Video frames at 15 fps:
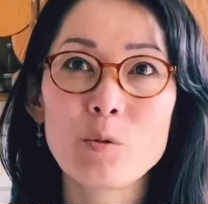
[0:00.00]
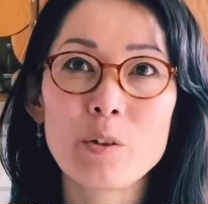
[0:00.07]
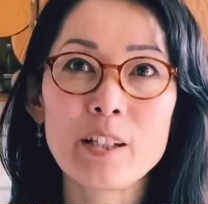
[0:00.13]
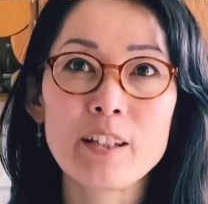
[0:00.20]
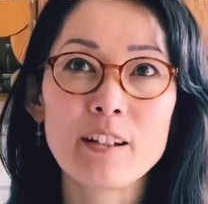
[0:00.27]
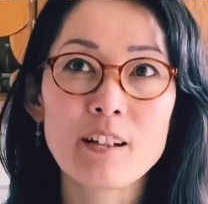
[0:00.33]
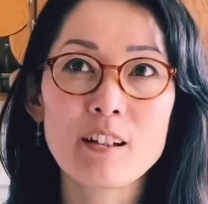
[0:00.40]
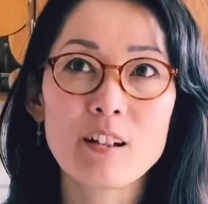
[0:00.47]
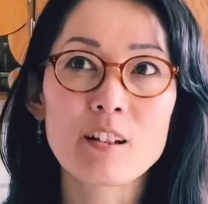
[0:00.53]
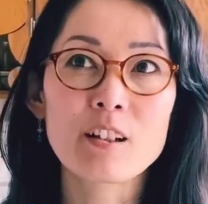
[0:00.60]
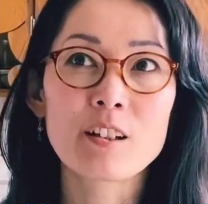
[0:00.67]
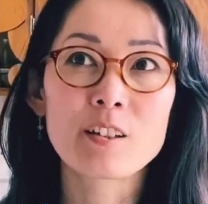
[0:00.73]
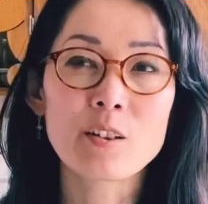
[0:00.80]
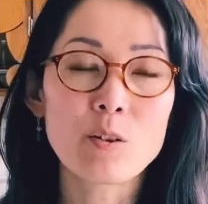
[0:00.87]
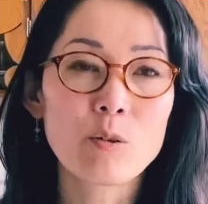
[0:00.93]
we
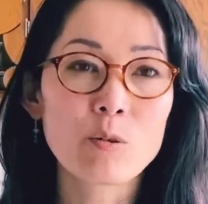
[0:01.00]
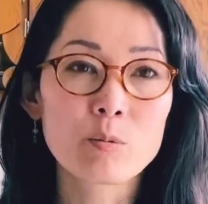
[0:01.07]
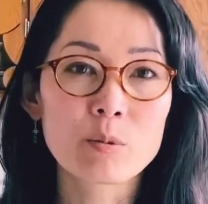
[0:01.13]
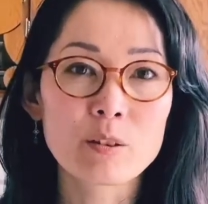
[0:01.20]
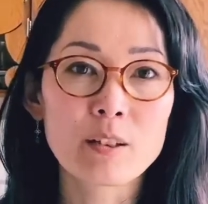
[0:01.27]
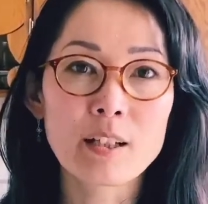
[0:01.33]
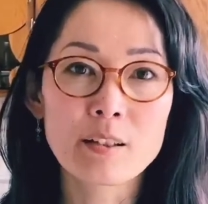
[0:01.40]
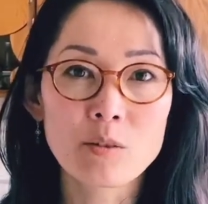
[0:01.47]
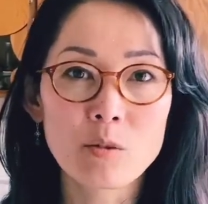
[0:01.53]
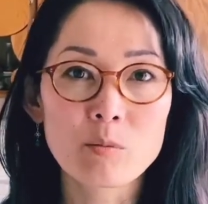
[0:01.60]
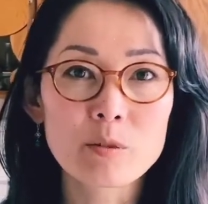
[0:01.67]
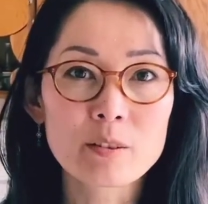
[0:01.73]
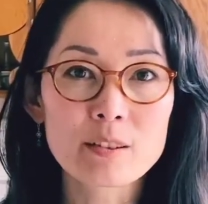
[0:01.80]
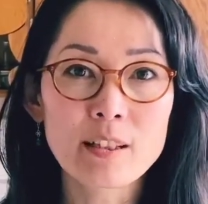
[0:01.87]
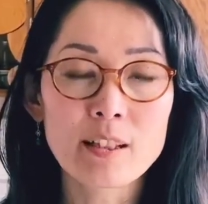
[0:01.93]
heard over and
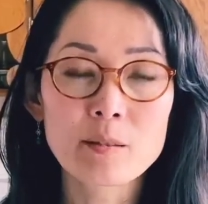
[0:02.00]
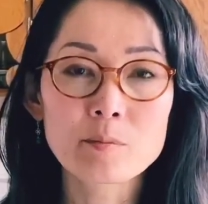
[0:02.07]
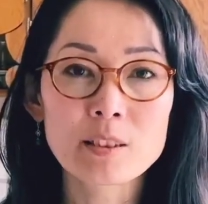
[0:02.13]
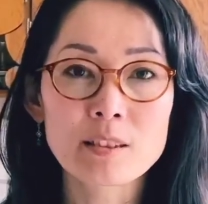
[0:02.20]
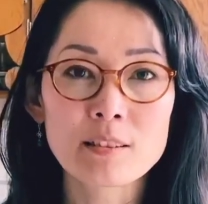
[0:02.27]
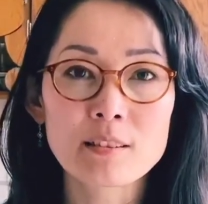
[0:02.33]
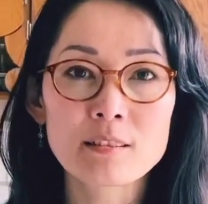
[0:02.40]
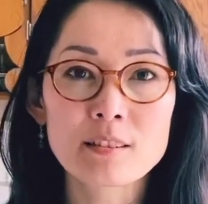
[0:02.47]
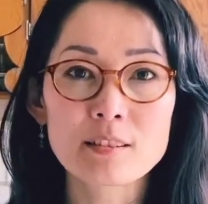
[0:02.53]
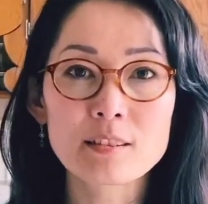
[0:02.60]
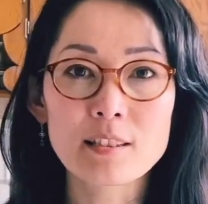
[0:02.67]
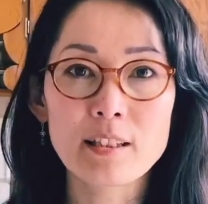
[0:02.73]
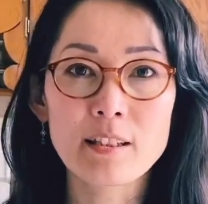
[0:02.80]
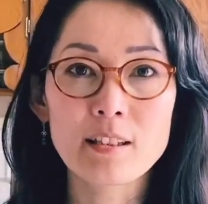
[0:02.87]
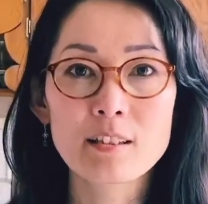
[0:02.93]
over times, and it's
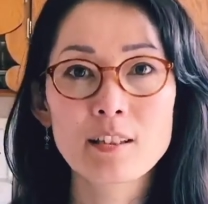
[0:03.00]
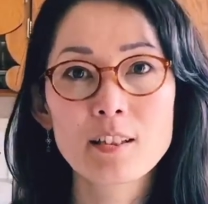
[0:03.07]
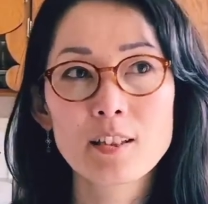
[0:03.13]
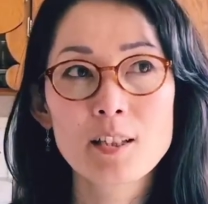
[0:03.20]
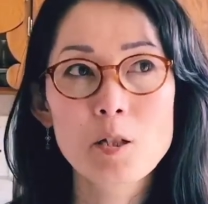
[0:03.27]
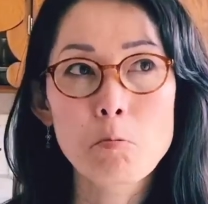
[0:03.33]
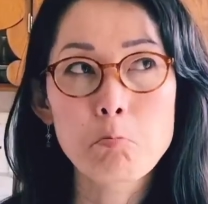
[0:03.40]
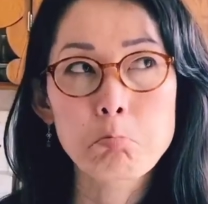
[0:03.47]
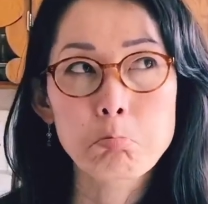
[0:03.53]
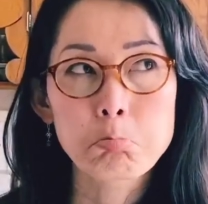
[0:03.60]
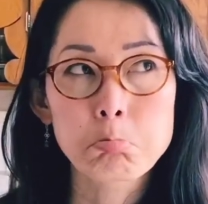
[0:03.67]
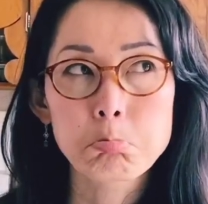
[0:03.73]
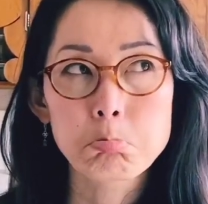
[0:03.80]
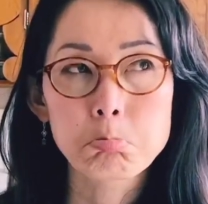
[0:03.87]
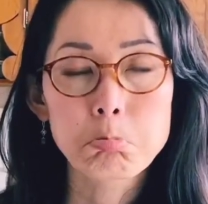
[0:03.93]
just like,
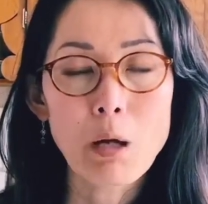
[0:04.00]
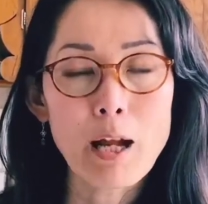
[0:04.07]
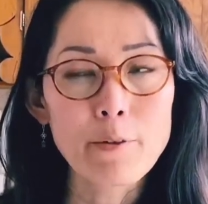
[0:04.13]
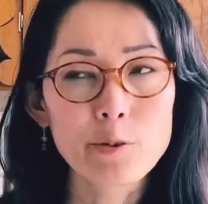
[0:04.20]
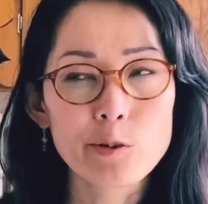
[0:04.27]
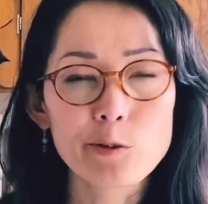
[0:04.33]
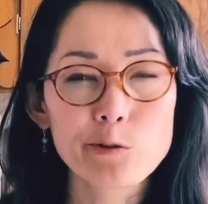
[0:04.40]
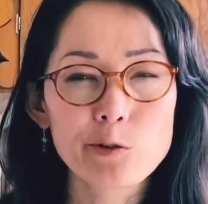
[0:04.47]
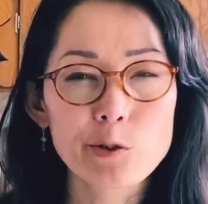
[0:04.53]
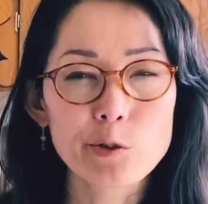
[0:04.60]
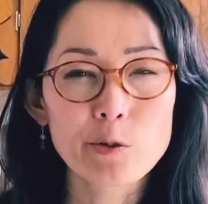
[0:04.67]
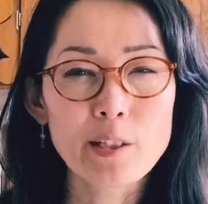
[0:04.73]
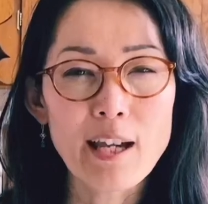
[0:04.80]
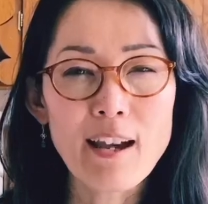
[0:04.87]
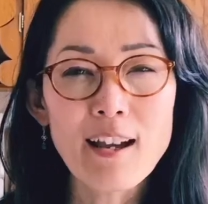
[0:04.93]
how do you
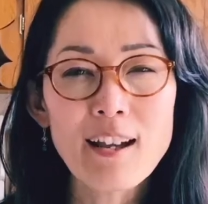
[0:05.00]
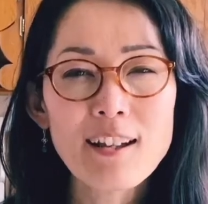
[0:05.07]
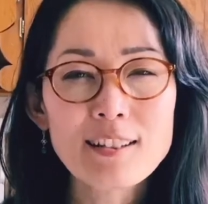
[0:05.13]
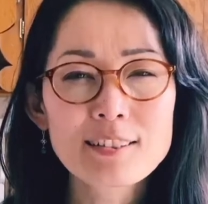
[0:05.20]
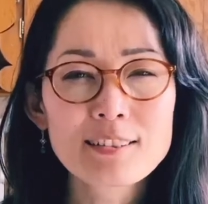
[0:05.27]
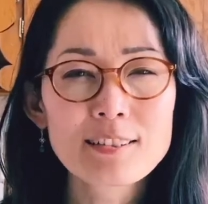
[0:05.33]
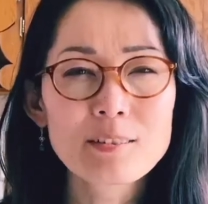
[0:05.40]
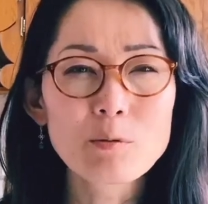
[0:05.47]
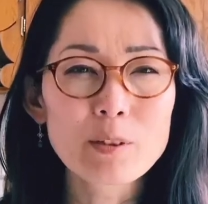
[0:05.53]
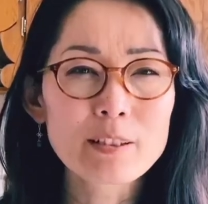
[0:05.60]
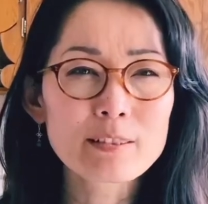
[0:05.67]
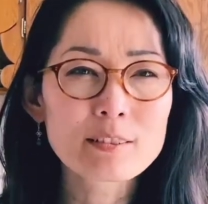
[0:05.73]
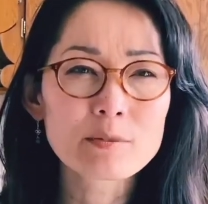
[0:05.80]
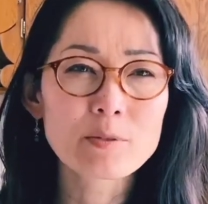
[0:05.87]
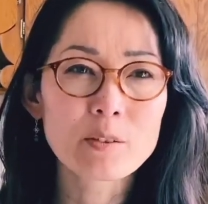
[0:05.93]
do that? What
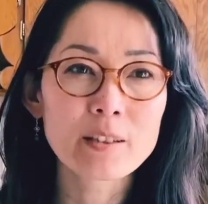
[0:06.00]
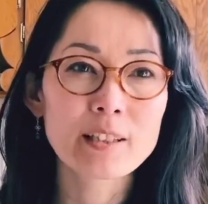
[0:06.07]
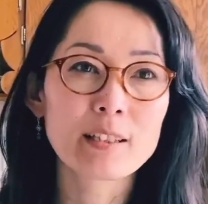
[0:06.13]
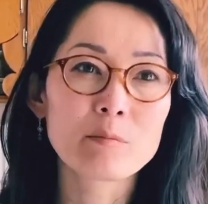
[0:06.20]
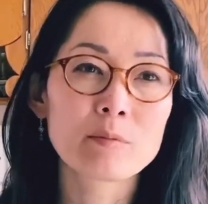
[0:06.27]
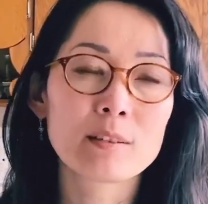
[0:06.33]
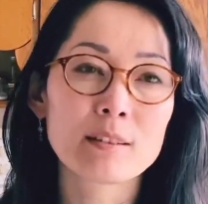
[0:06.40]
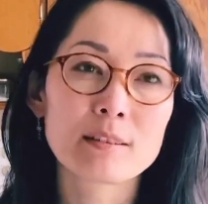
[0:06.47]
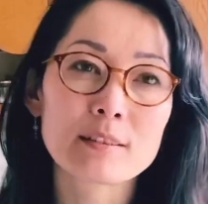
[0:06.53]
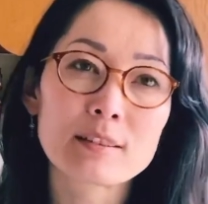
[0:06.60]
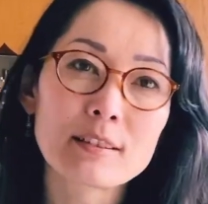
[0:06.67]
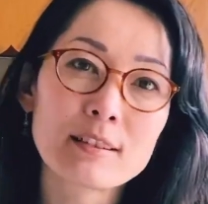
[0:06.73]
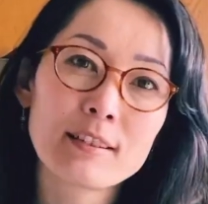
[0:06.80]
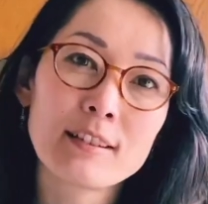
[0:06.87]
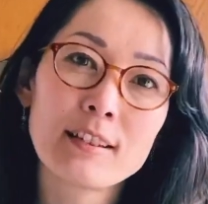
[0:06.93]
is
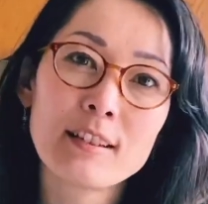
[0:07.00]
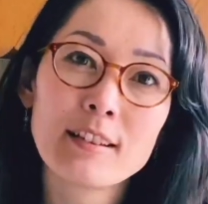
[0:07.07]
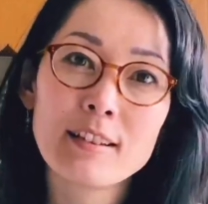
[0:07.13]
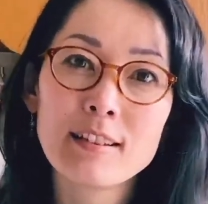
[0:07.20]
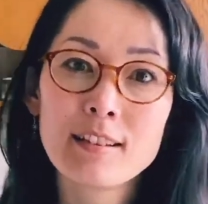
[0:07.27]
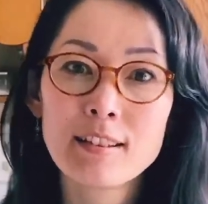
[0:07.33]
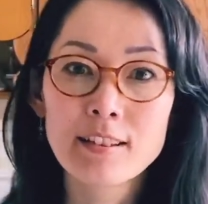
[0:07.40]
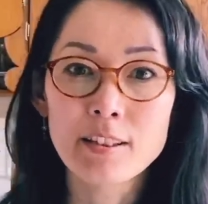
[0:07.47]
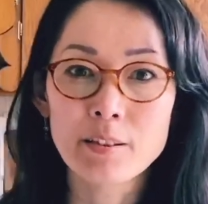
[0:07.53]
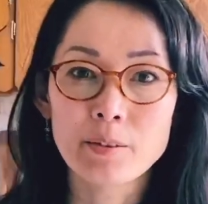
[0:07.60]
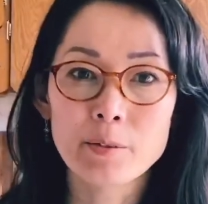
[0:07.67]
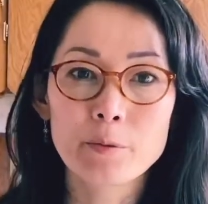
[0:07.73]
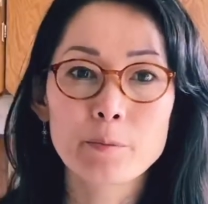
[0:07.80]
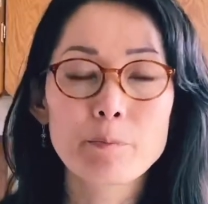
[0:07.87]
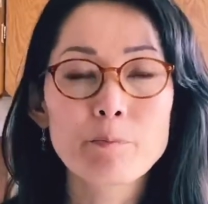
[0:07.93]
forgiveness? You
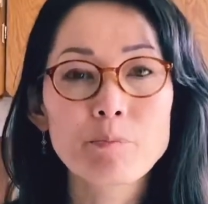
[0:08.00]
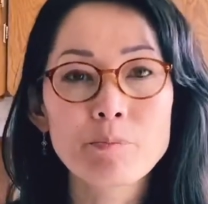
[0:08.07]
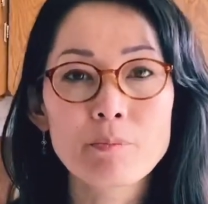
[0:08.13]
know?